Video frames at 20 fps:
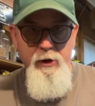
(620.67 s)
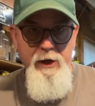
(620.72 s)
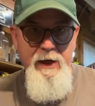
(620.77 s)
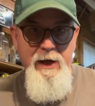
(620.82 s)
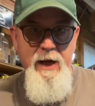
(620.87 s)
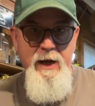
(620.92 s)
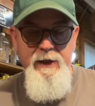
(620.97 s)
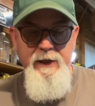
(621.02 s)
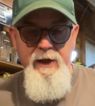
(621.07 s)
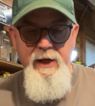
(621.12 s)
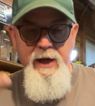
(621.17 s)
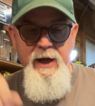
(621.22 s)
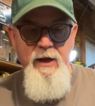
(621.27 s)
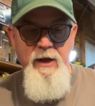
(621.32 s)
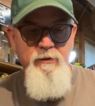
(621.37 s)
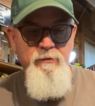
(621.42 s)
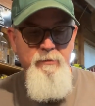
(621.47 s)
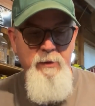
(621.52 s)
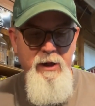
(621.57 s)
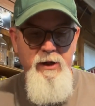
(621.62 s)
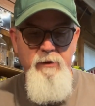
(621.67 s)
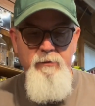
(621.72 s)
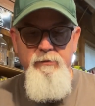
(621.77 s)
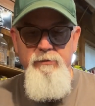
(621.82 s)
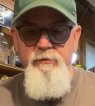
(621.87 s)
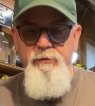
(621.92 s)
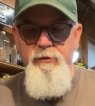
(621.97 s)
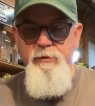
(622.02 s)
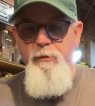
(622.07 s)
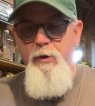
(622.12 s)
got to get out and mail them
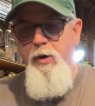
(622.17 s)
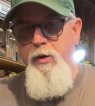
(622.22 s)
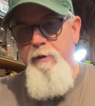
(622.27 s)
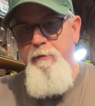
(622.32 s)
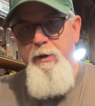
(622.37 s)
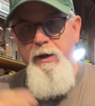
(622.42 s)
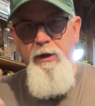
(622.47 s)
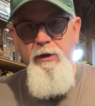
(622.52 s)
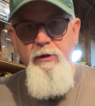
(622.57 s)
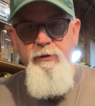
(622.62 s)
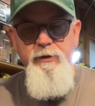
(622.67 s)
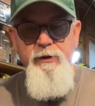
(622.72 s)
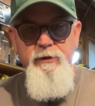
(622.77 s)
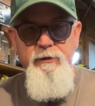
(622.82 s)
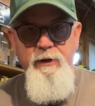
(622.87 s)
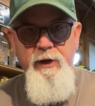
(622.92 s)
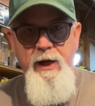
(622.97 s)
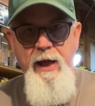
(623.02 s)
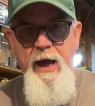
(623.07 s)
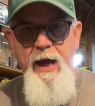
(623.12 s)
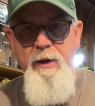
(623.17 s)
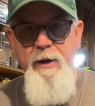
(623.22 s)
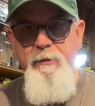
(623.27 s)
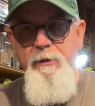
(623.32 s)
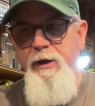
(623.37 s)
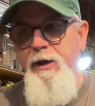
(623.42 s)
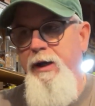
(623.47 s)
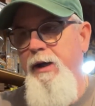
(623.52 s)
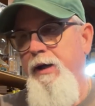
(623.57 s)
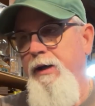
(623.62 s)
tomorrow. I mailed an item
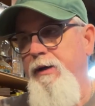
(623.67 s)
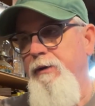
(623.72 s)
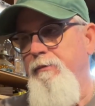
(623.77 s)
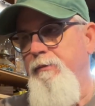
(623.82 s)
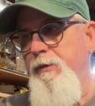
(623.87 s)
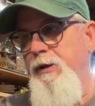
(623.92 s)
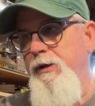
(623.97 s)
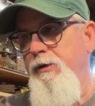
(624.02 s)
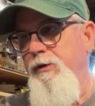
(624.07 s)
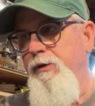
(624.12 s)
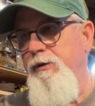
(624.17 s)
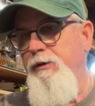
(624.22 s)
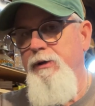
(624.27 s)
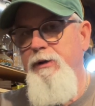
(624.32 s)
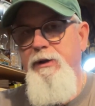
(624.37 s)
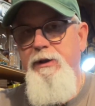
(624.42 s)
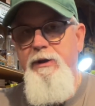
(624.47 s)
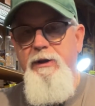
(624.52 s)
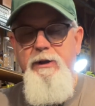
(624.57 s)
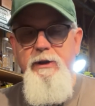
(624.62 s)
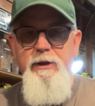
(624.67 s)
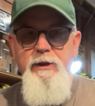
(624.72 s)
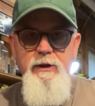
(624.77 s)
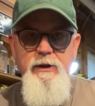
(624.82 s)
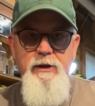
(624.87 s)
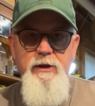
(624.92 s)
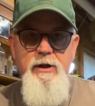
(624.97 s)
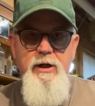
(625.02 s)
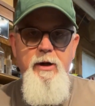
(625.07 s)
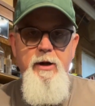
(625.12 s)
today, mailed a
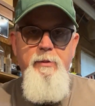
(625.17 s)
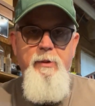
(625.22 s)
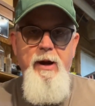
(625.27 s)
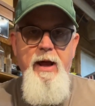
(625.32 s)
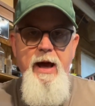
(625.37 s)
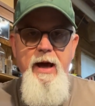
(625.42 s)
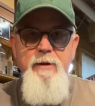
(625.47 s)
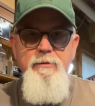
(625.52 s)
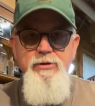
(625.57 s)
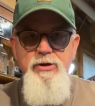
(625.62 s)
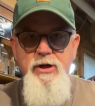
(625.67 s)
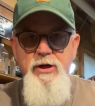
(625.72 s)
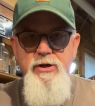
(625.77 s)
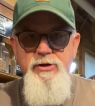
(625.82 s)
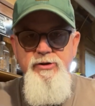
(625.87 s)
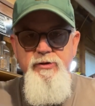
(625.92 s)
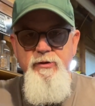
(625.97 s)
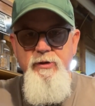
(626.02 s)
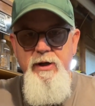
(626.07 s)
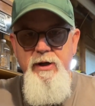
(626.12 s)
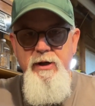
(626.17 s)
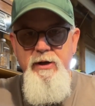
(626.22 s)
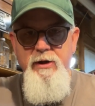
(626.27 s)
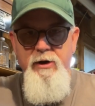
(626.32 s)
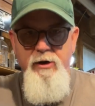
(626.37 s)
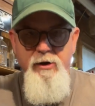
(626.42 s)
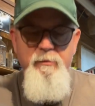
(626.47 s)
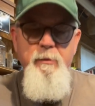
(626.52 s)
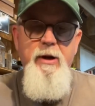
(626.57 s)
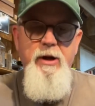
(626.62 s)
couple items yesterday,
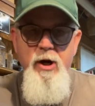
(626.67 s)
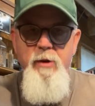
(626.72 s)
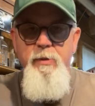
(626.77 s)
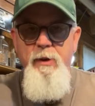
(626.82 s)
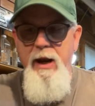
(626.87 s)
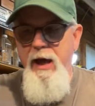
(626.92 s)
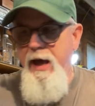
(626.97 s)
or a couple